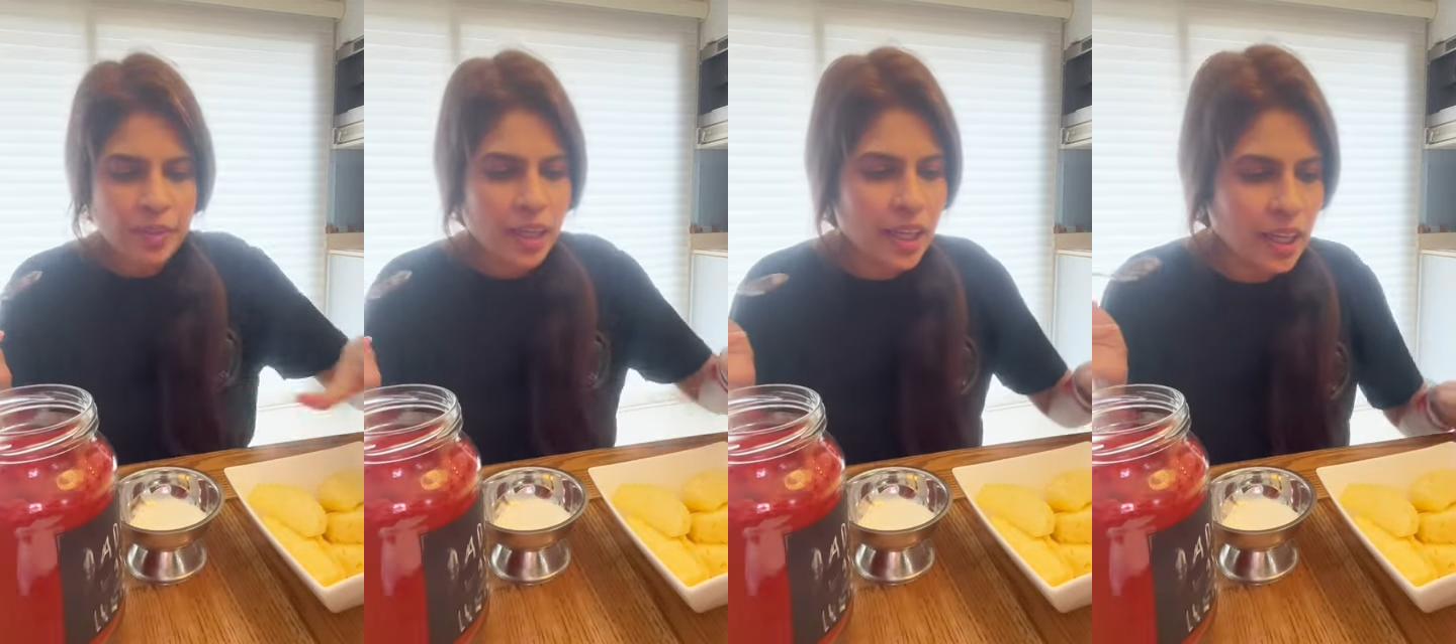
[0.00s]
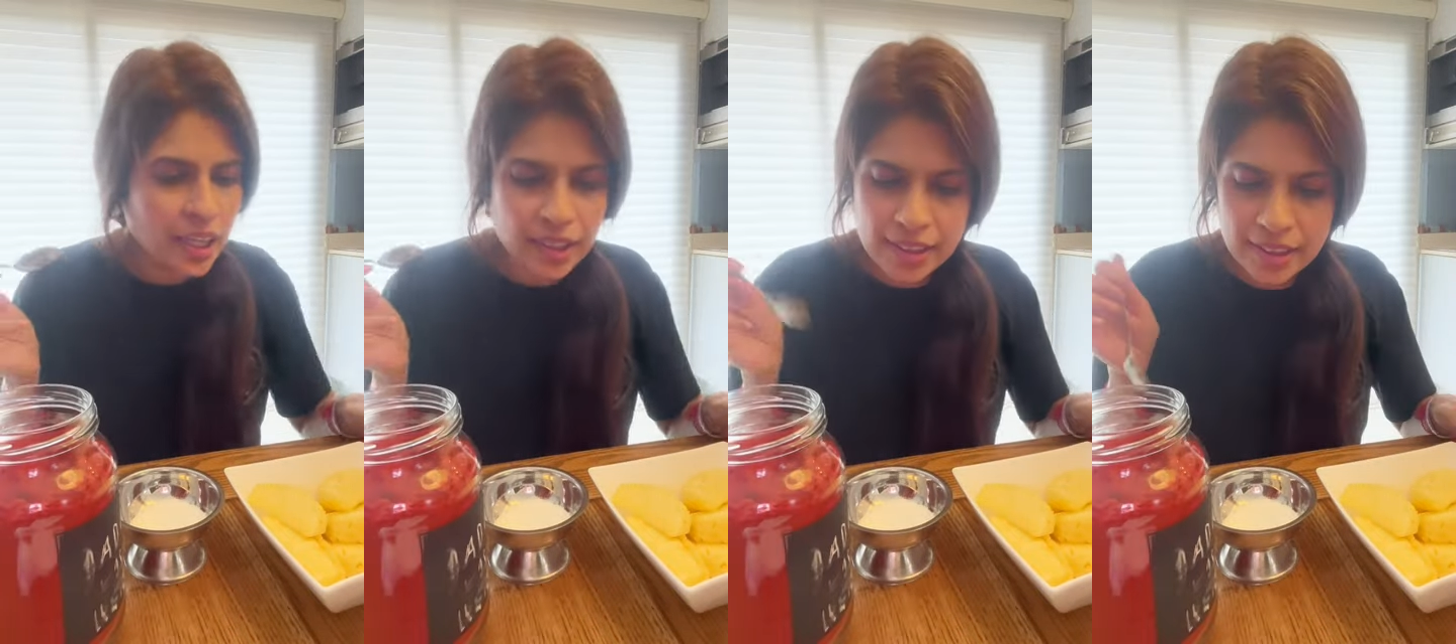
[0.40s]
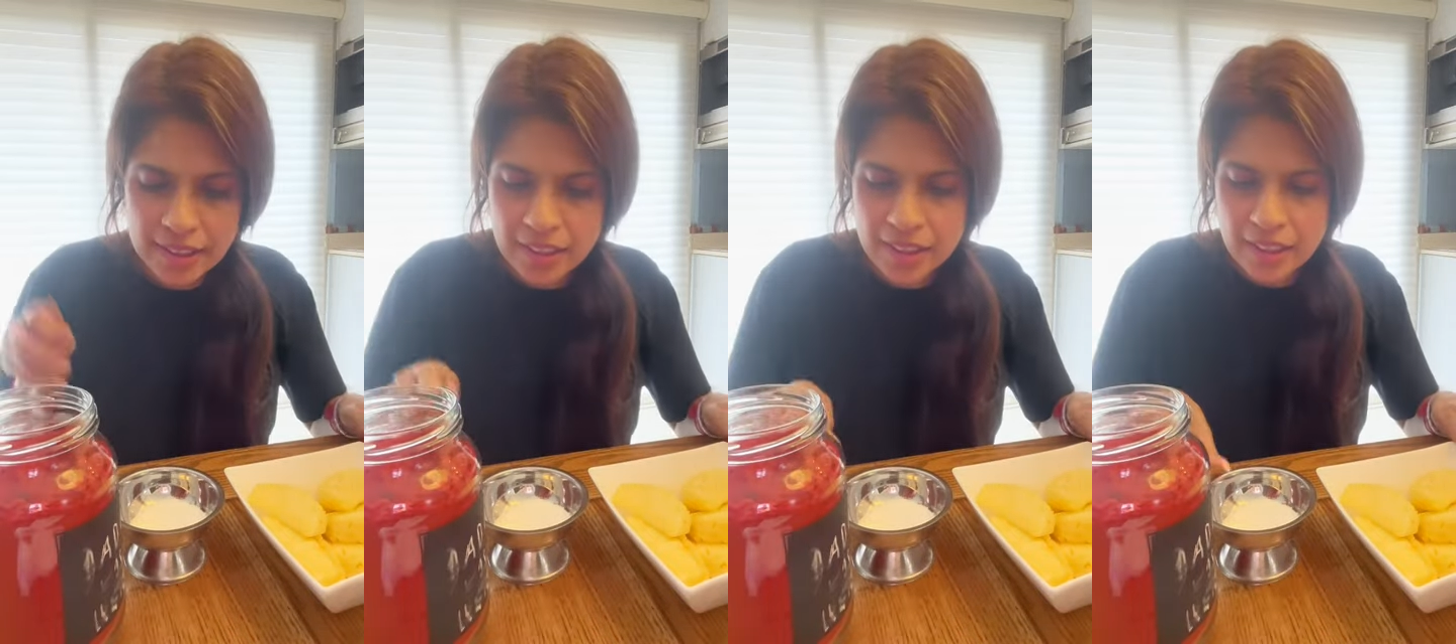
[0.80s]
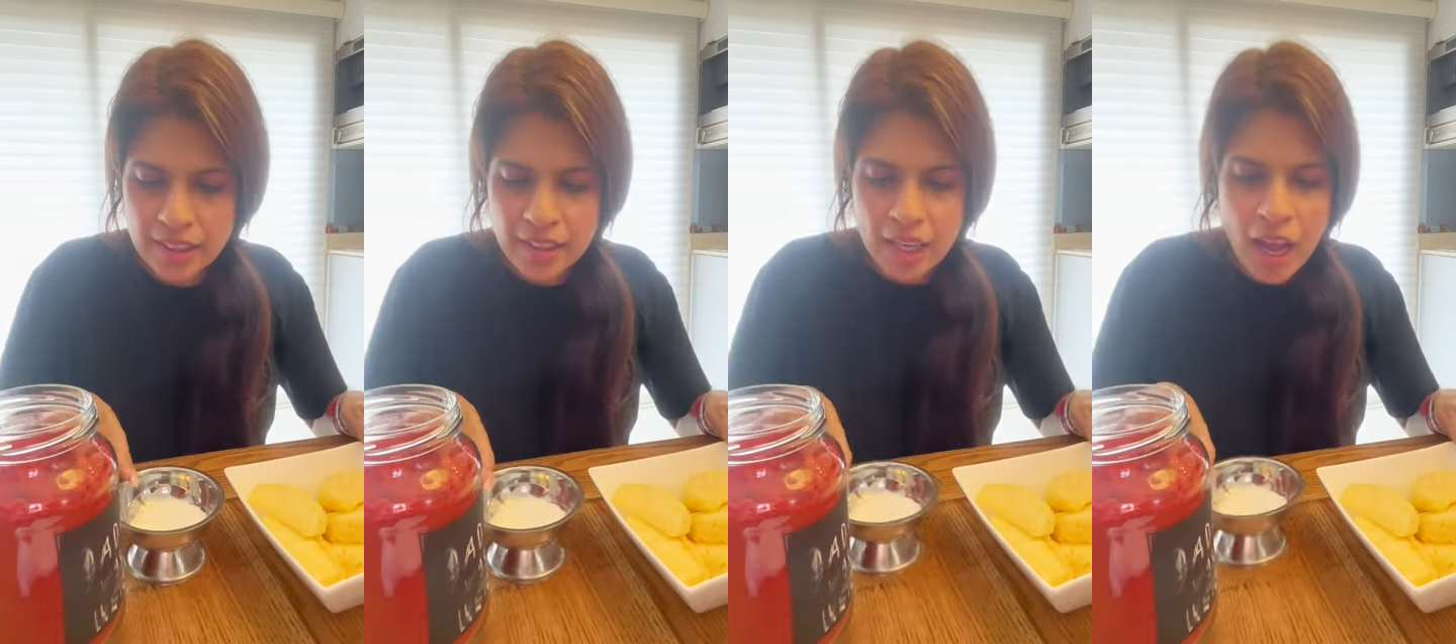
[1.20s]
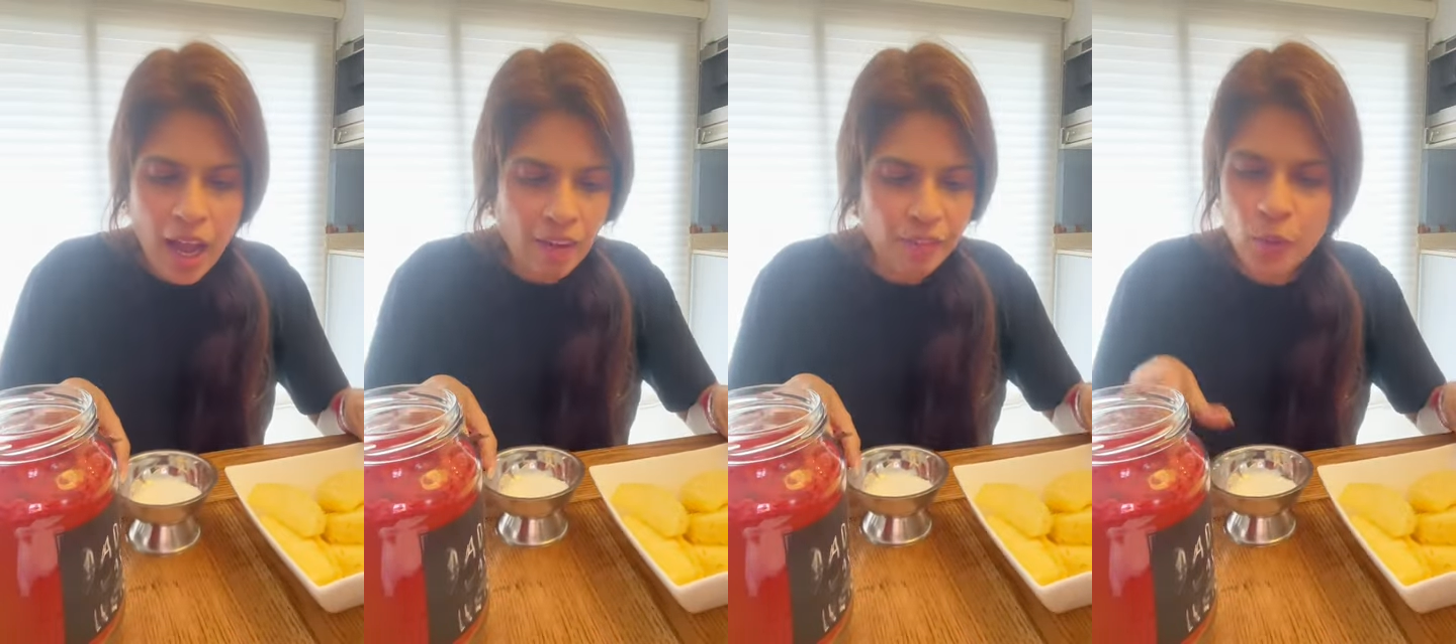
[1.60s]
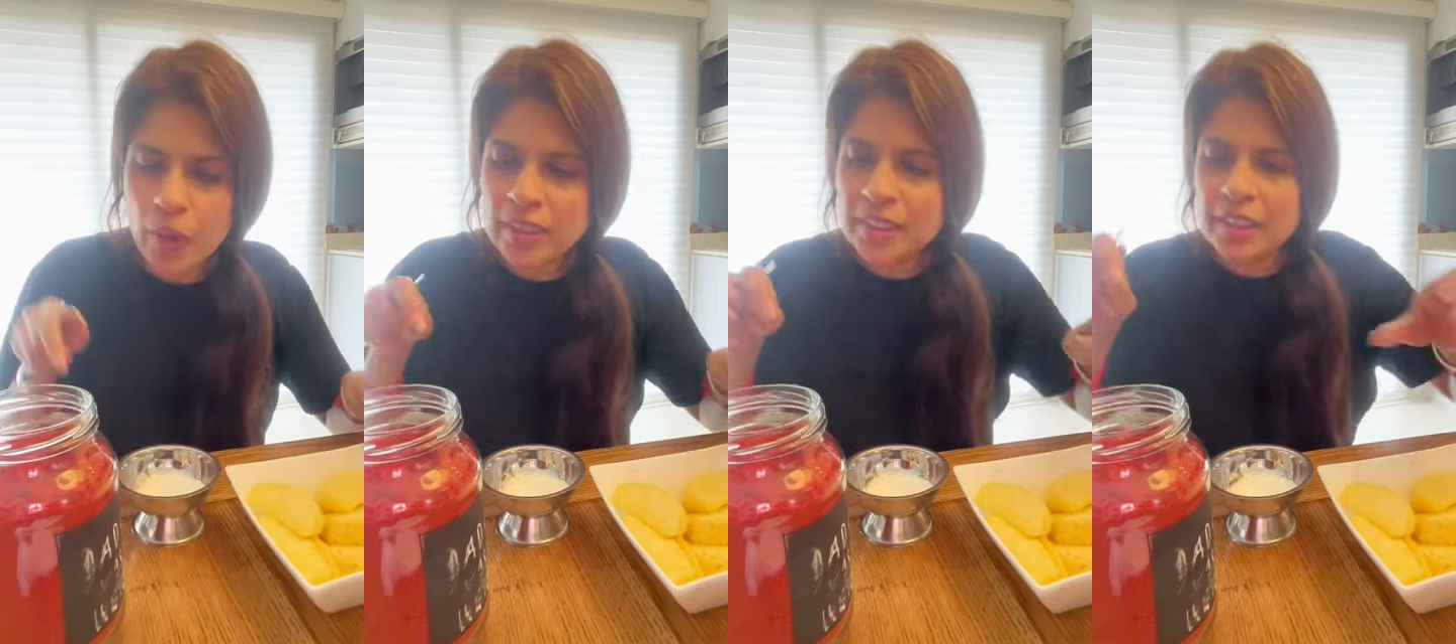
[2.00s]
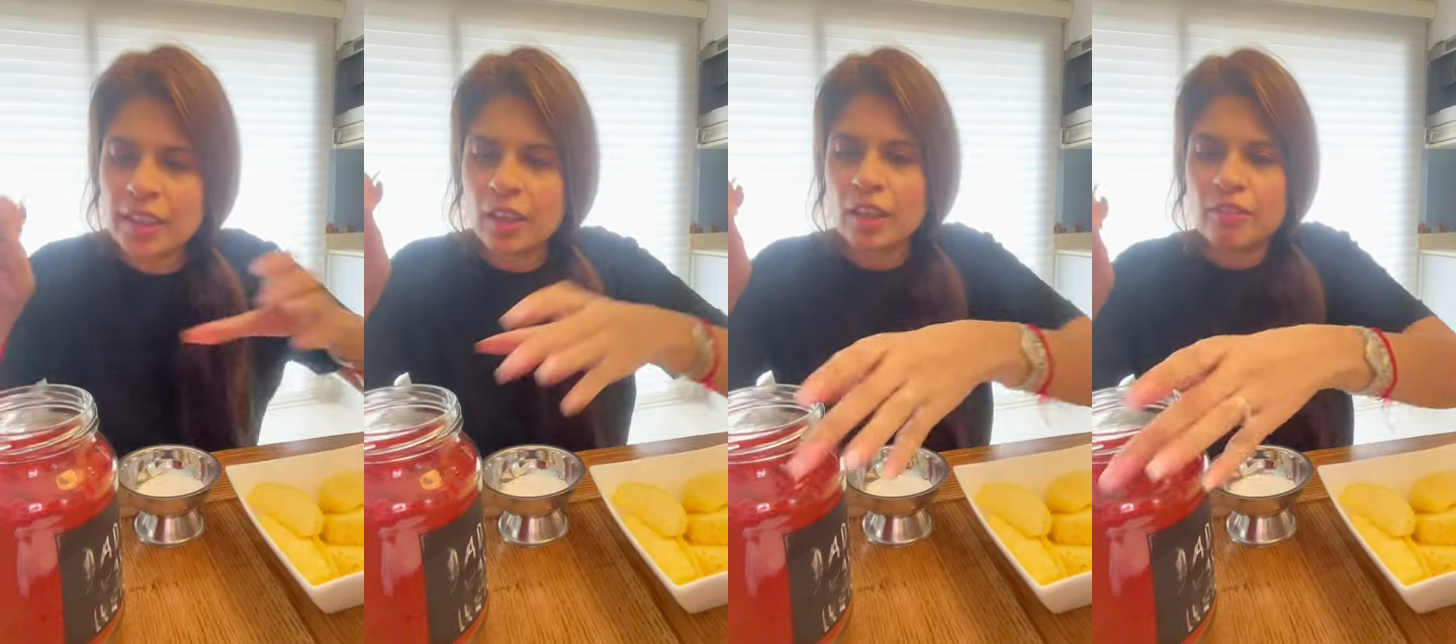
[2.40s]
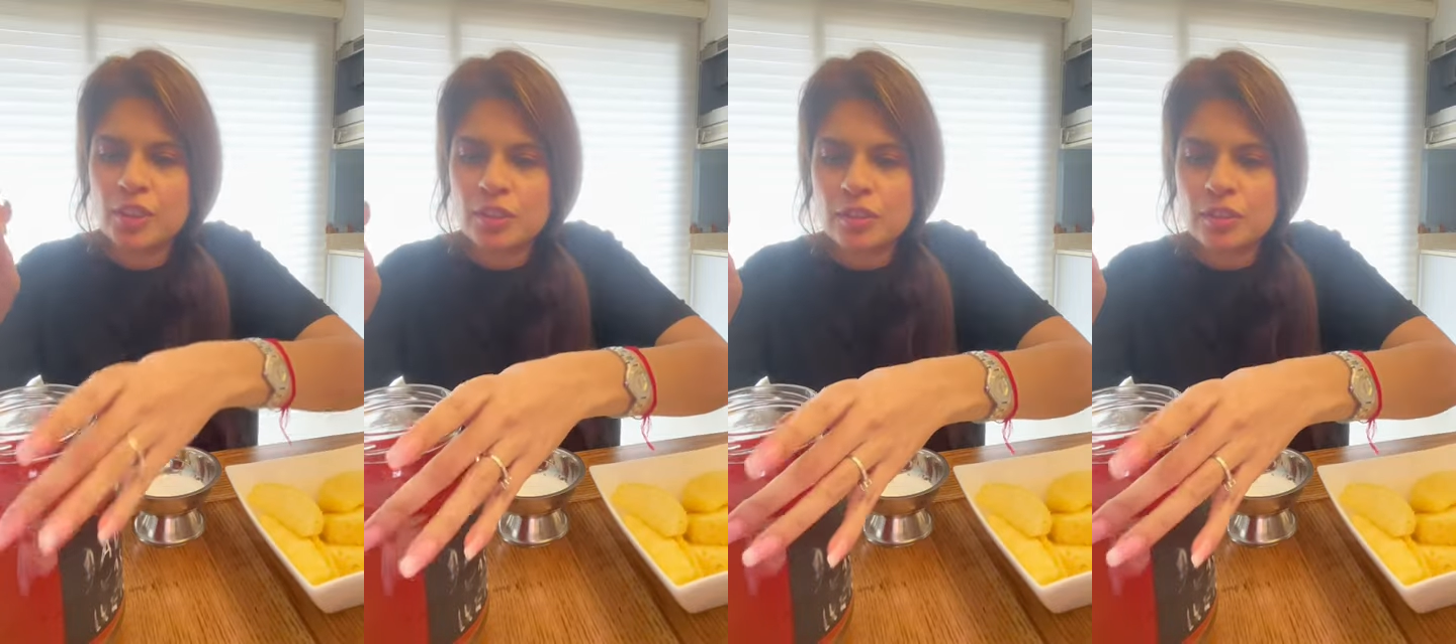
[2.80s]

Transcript: it's half the quantity of,